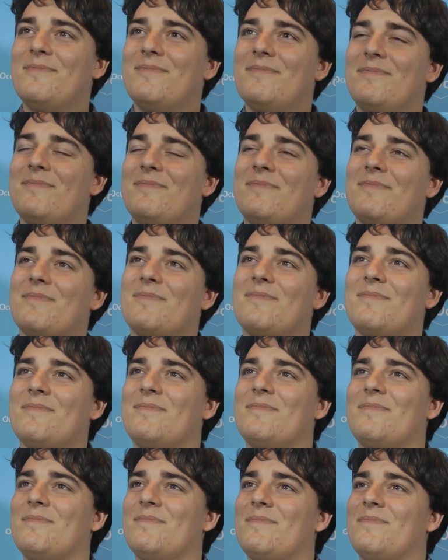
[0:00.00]
Cool. So no
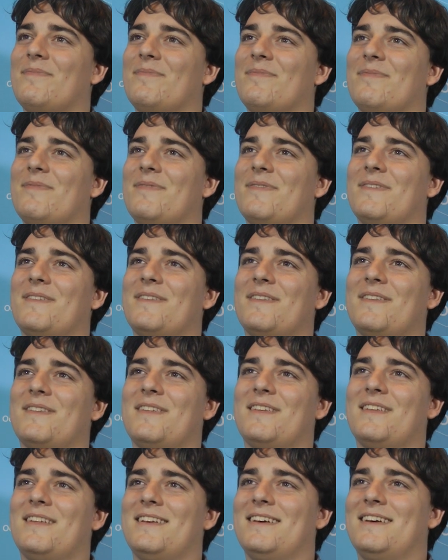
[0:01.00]
rocket
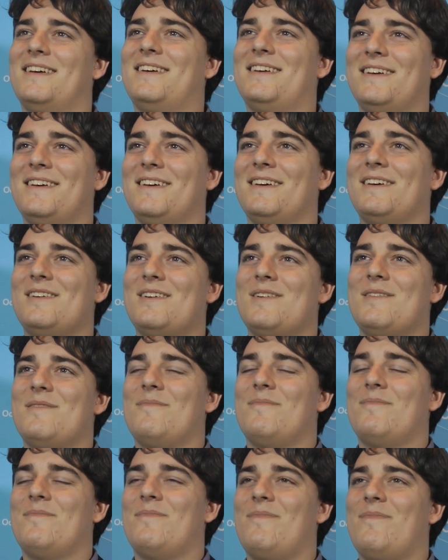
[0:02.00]
cars or gold
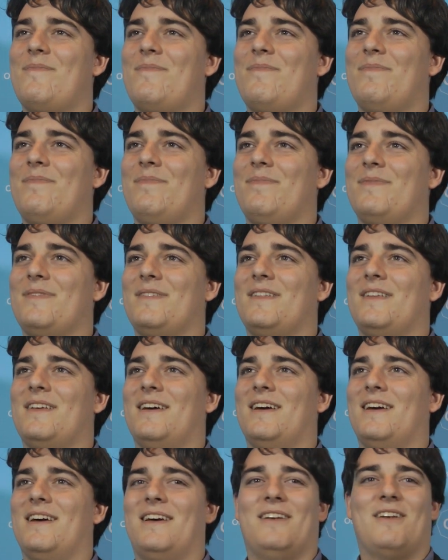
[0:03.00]
toilets yet.
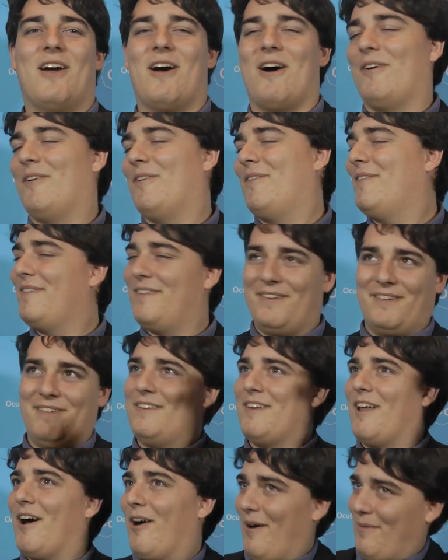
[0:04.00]
no,
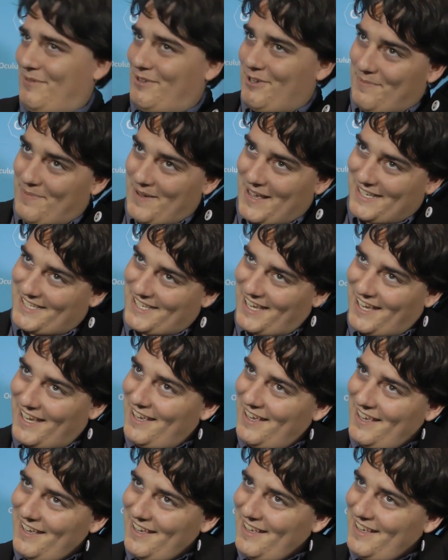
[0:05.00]
no, I'm too busy.
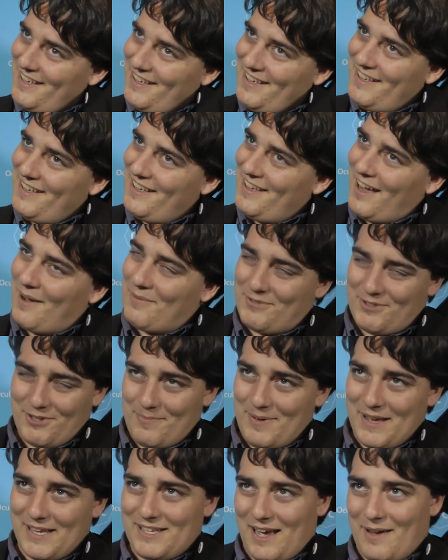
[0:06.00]
I'm too, too
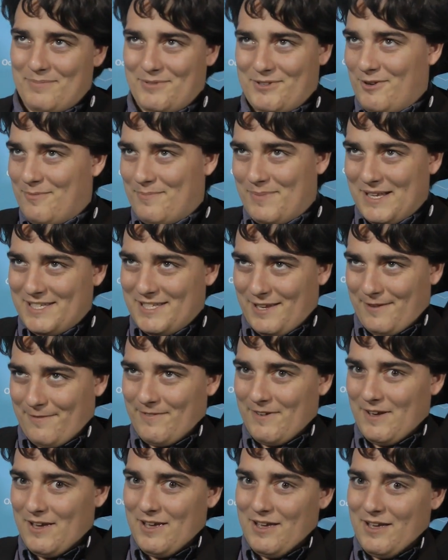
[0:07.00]
busy. I'm too busy.
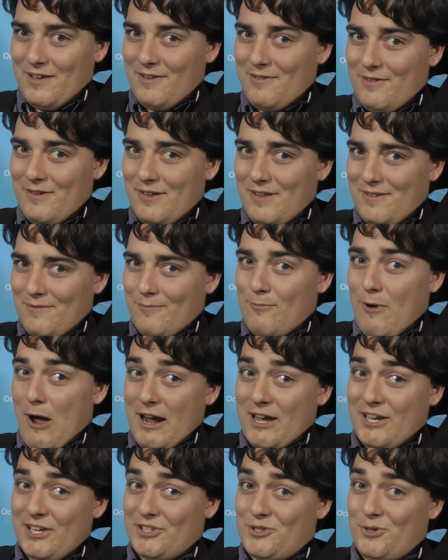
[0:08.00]

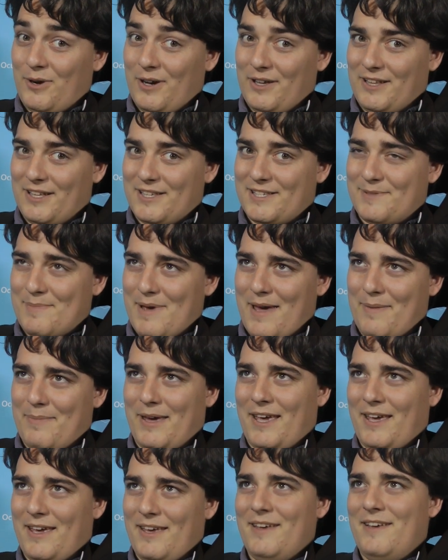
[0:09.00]
Rocket toilets,
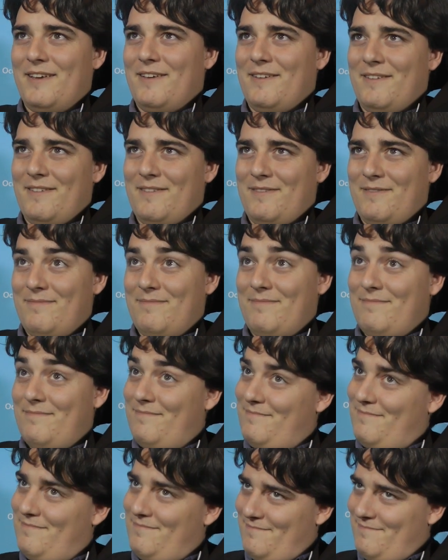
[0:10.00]
maybe.
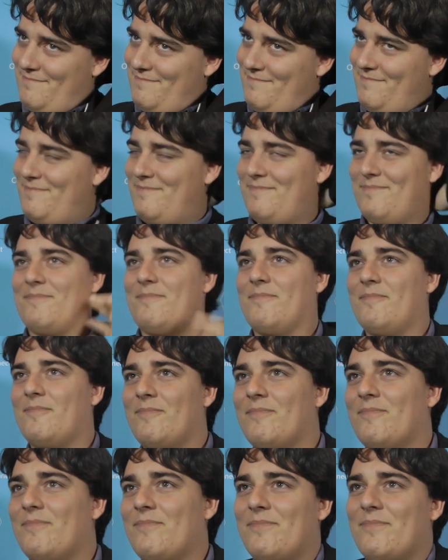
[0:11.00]
Rocket toilets made out of
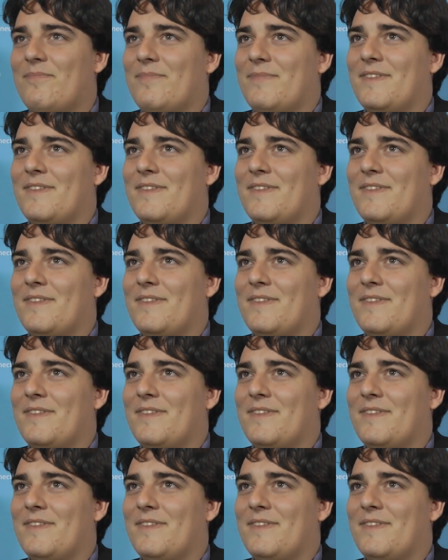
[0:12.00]
gold.